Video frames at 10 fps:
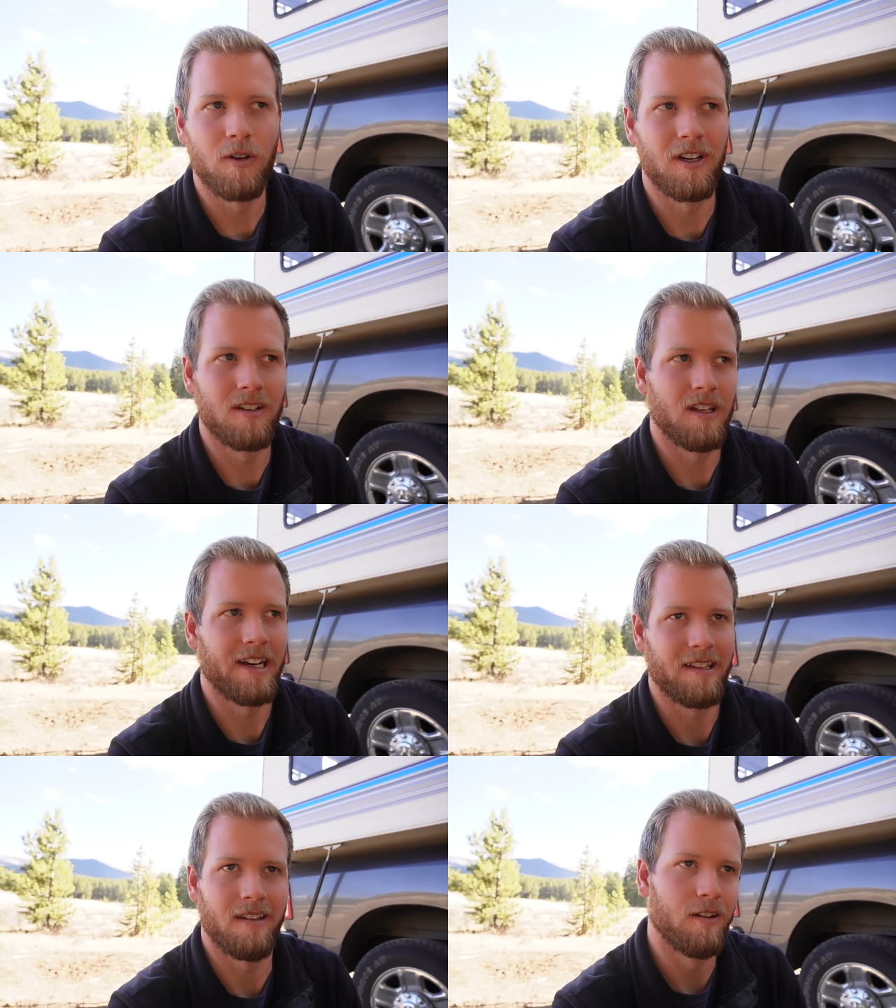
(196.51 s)
which is
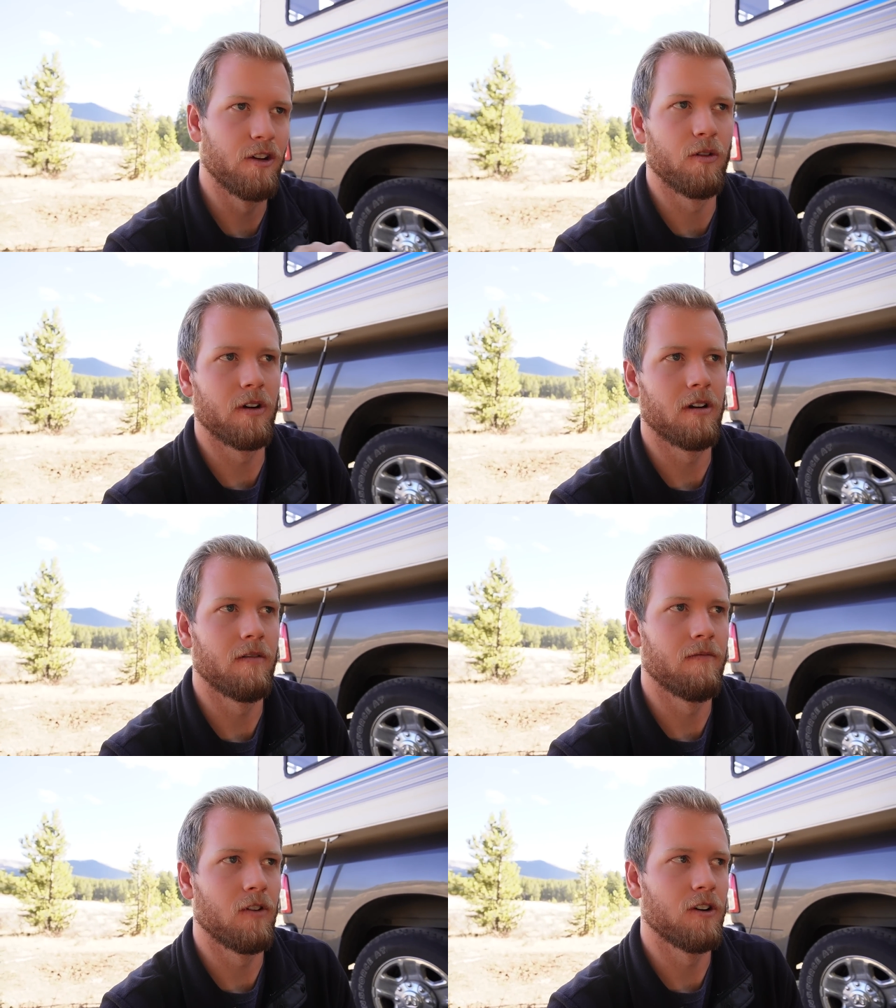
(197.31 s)
like the
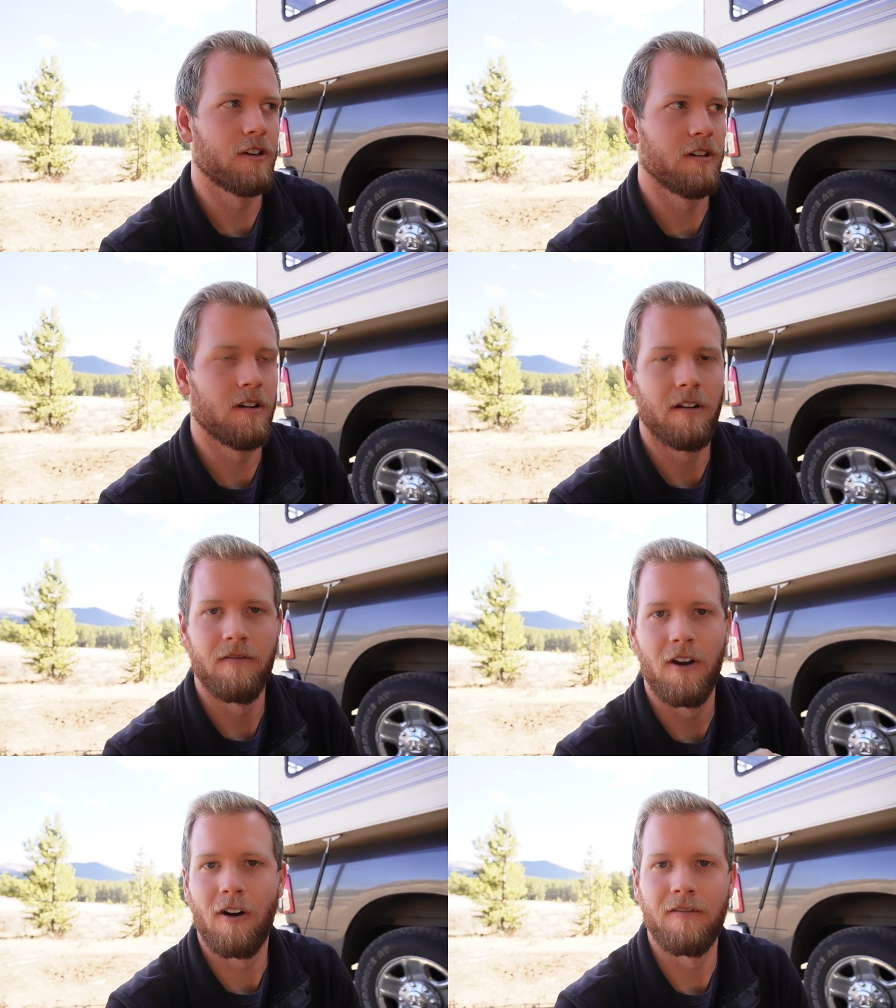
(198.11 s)
newer version of
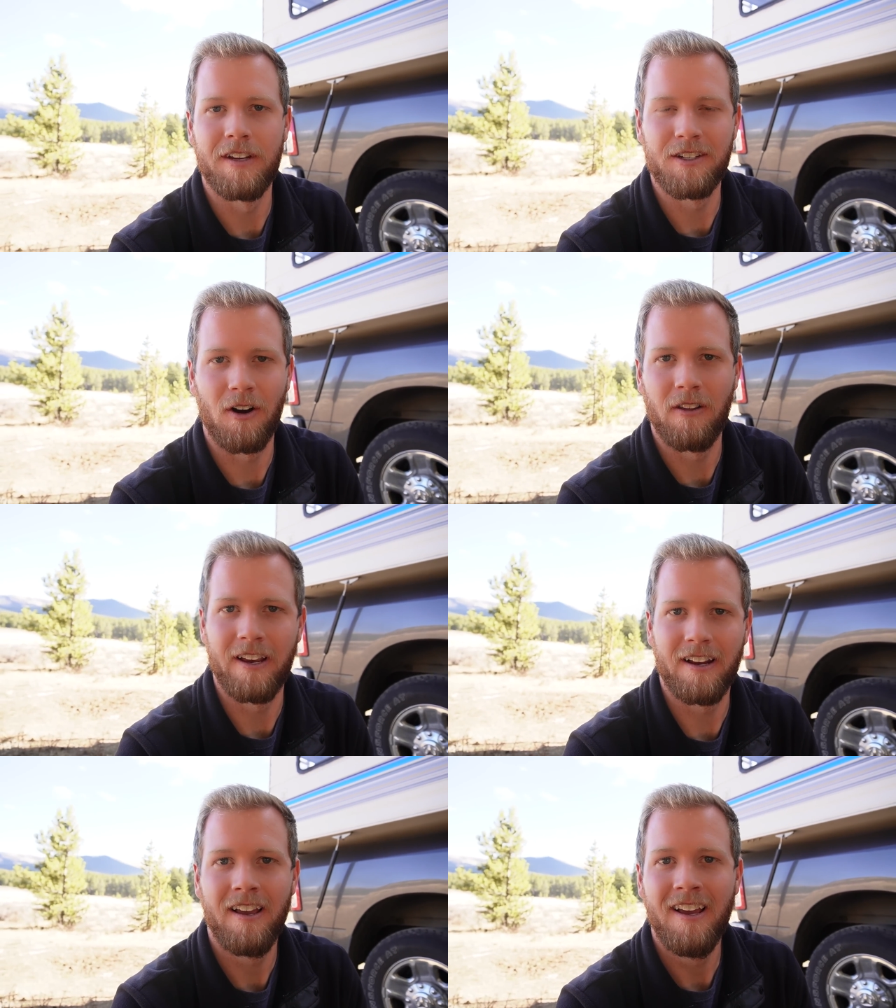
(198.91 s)
the RV Starlink,